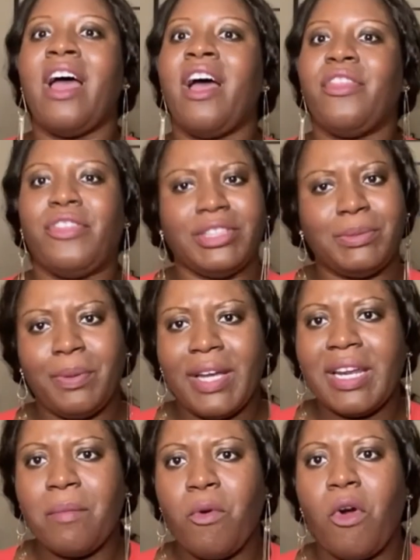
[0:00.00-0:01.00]
There's
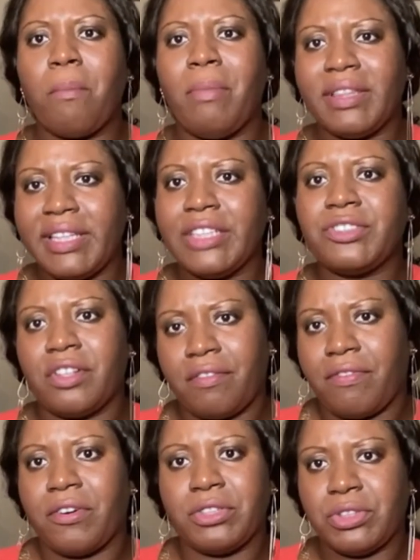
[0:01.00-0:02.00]
plenty more, but these are the
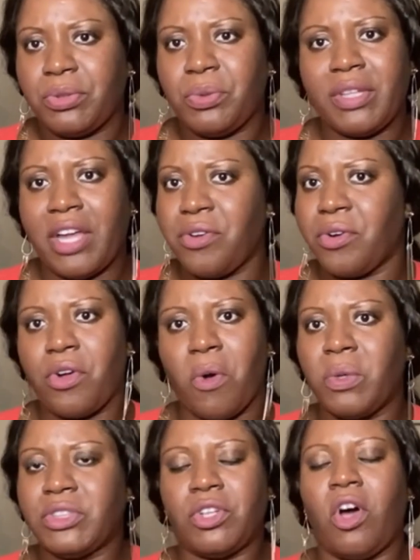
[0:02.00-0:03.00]
first 2 that you're
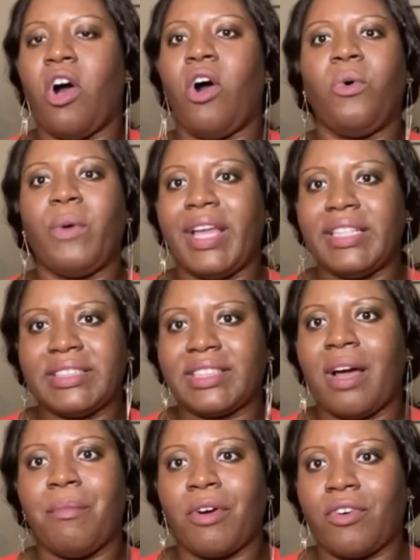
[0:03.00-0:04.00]
going to always
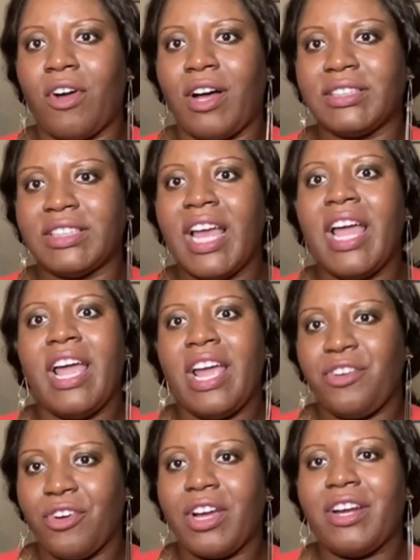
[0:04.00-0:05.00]
come across,
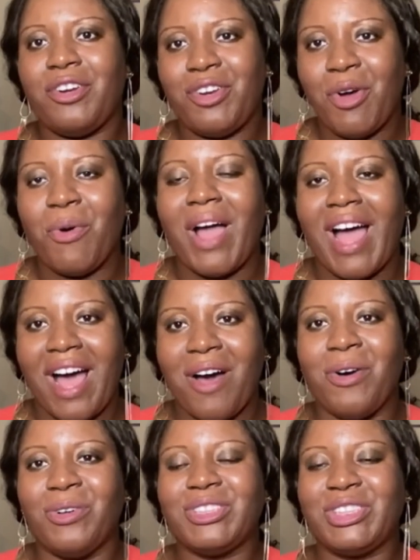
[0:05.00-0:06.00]
and you're going to know
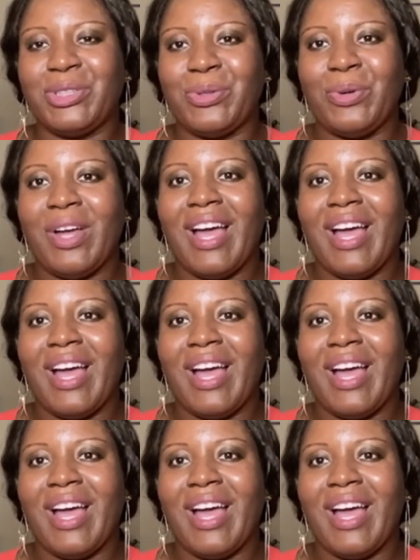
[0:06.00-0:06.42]
how to